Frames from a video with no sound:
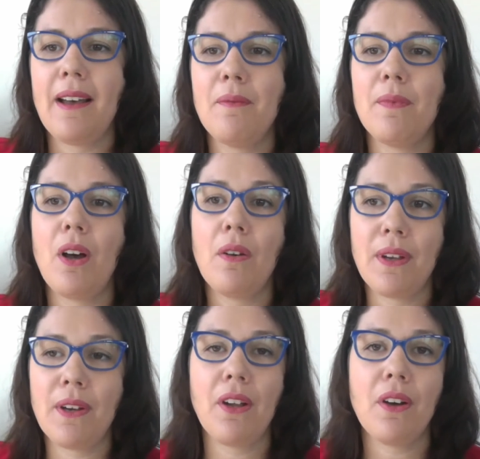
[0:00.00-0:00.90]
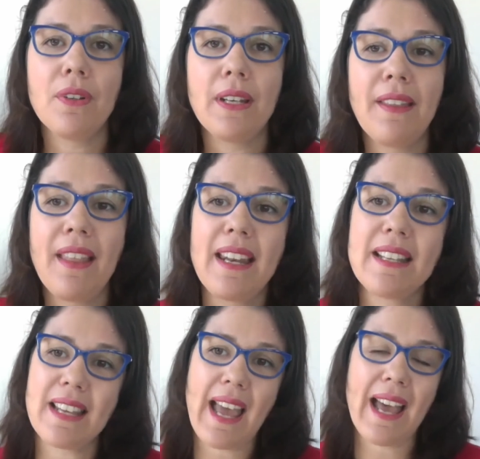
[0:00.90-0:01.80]
very often, and that is,
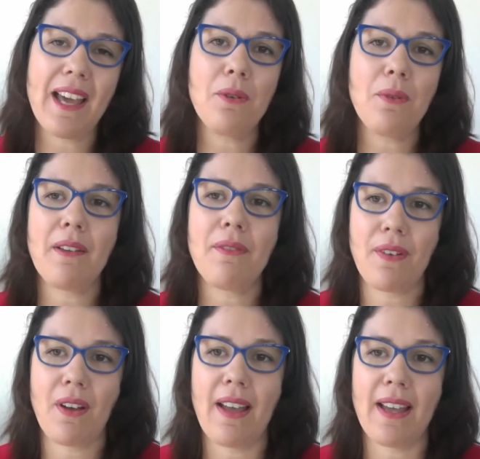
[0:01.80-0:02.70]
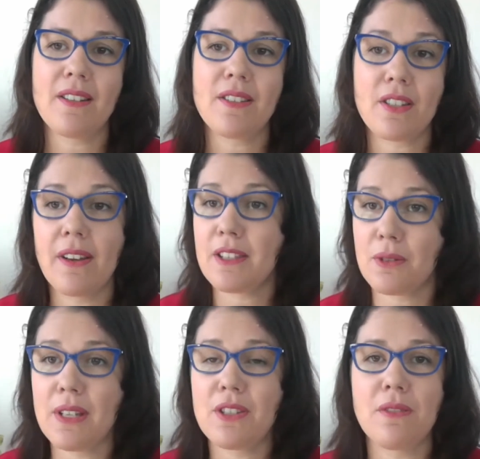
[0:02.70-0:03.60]
how do I find, sorry, this
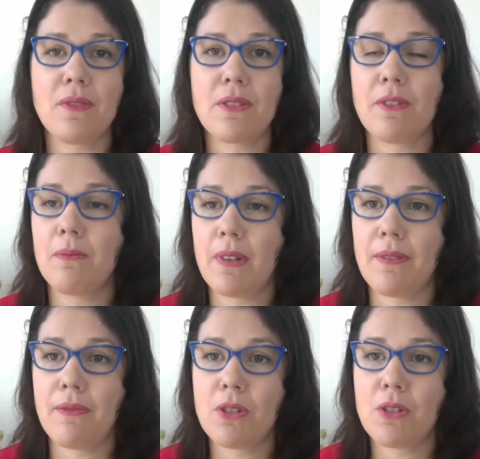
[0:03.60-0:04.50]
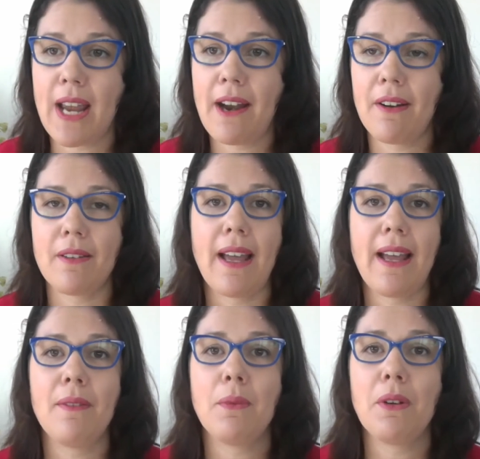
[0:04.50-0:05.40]
question was from Sharon
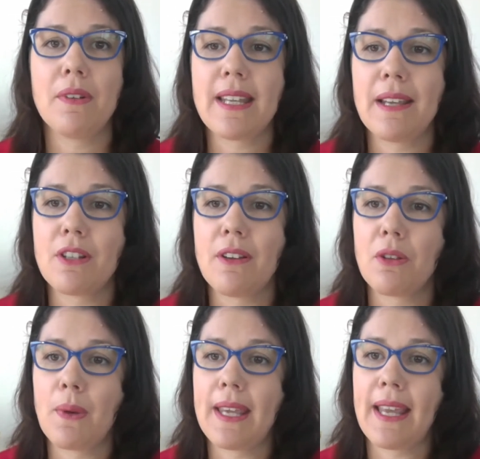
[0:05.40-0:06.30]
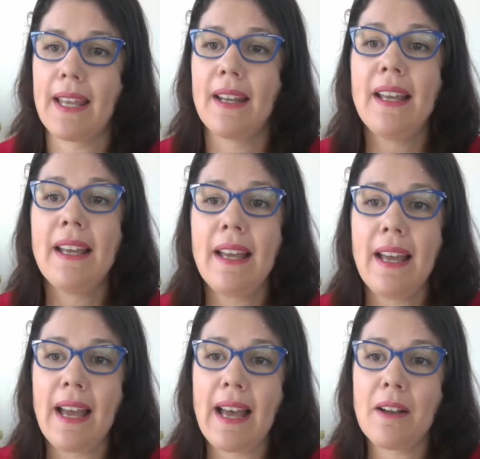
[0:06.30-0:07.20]
that we received over the weekend,
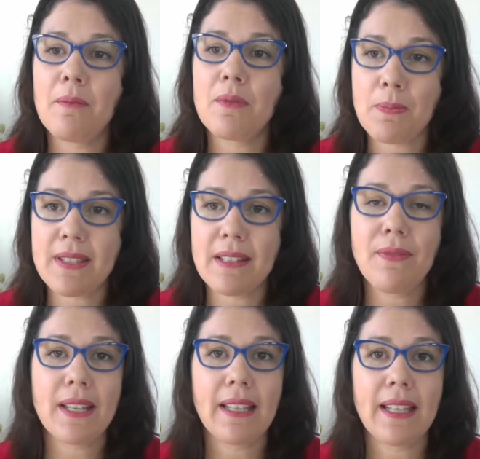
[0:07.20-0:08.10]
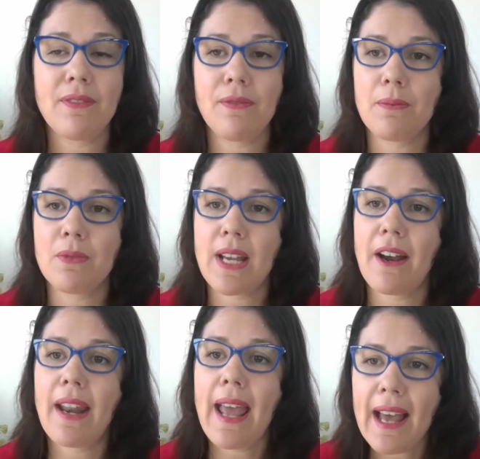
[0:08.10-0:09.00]
specifically from Sharon.
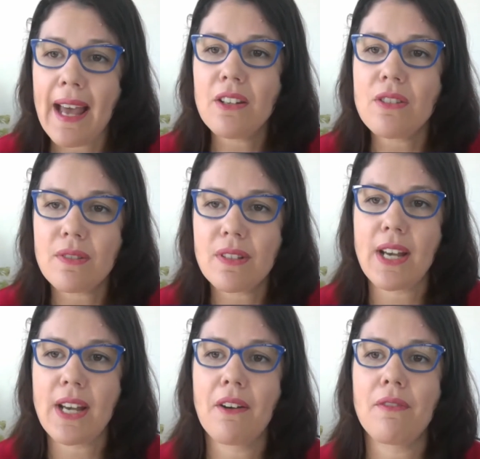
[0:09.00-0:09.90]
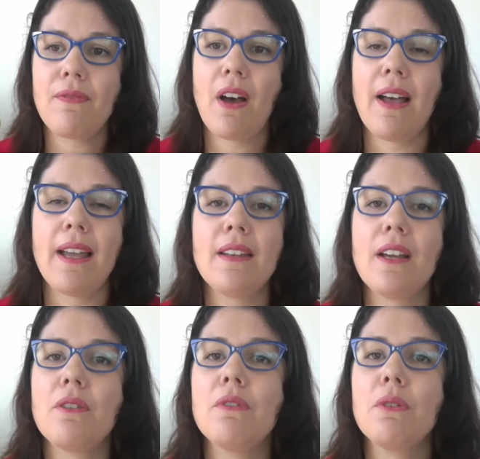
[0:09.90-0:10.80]
How does Sharon find
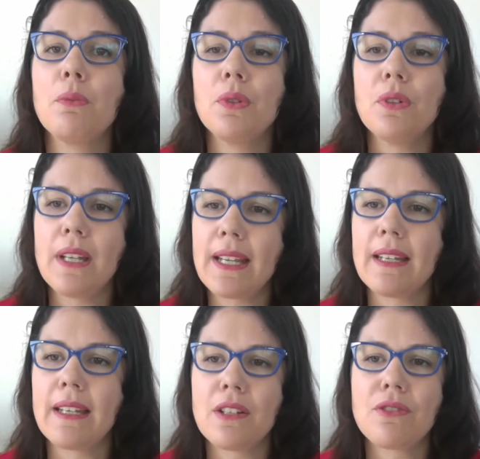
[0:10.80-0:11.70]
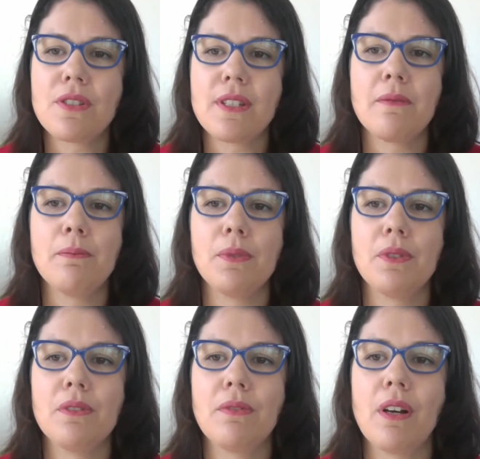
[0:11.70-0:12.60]
a rewarding and interesting
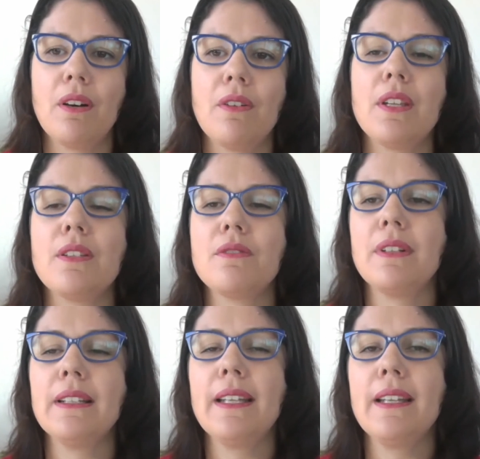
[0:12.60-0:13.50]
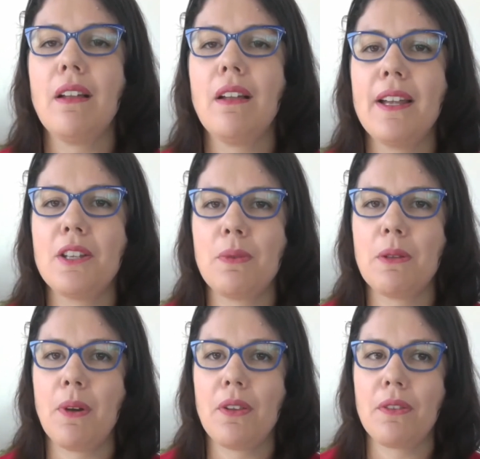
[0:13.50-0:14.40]
board role that is really aligned with
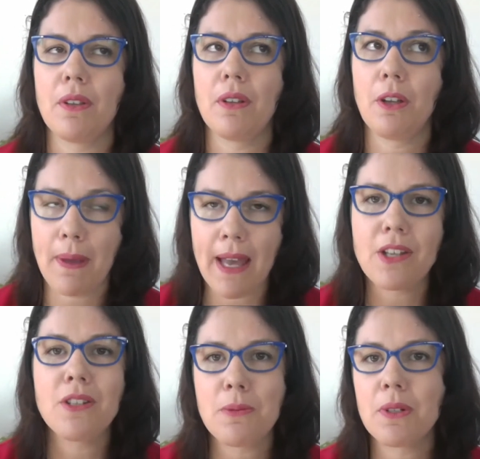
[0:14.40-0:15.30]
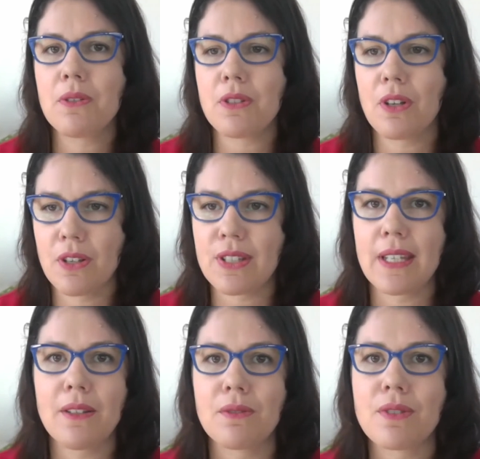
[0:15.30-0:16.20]
both her passions but also her
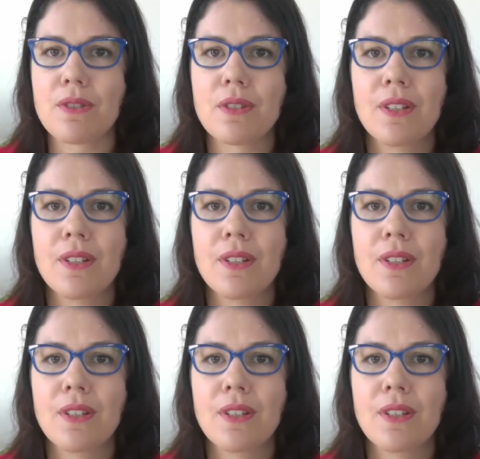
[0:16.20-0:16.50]
skills?